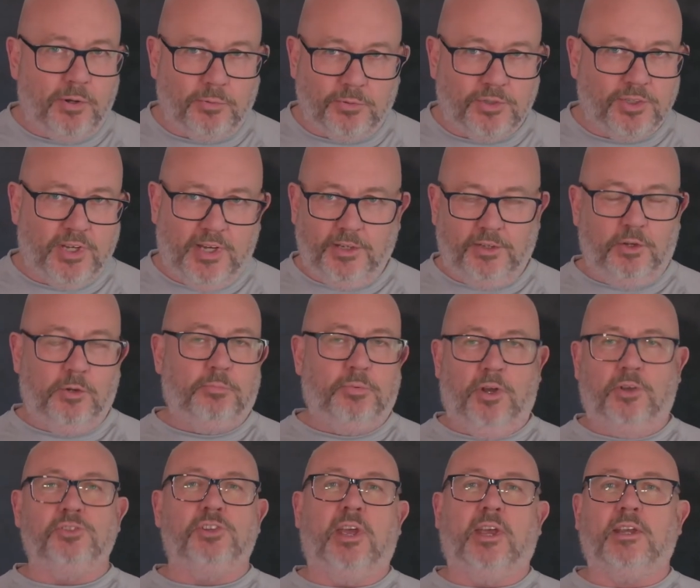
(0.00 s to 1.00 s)
in your
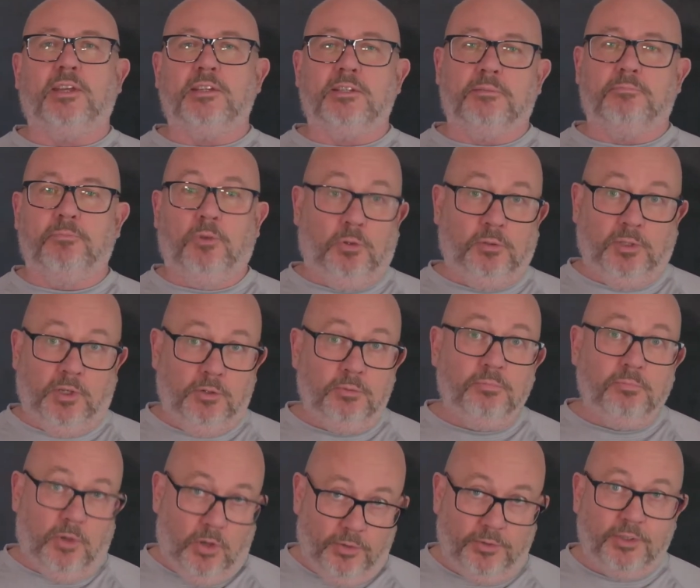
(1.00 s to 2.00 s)
projects, although
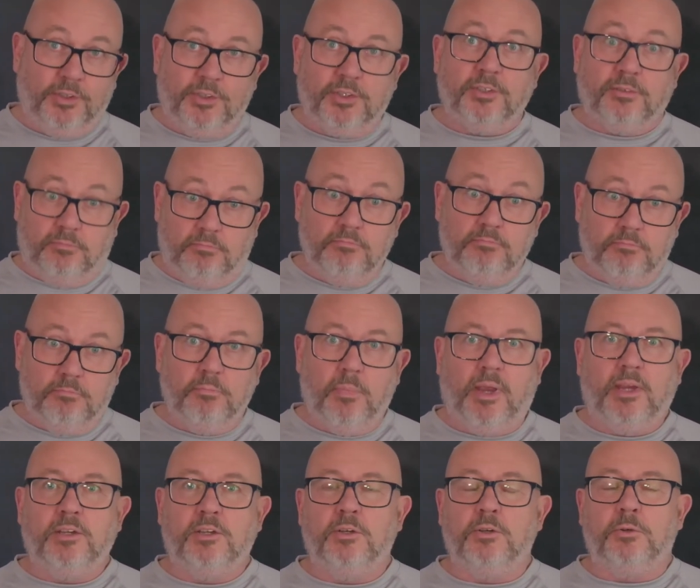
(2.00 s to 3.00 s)
others may
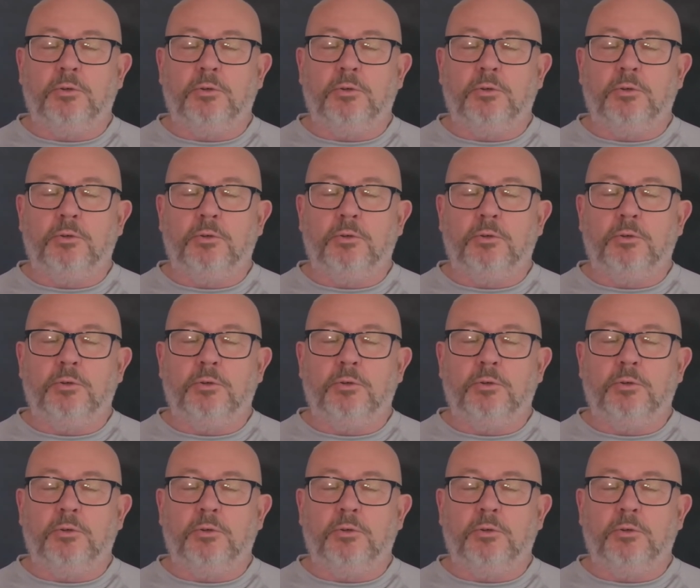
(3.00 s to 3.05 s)
do.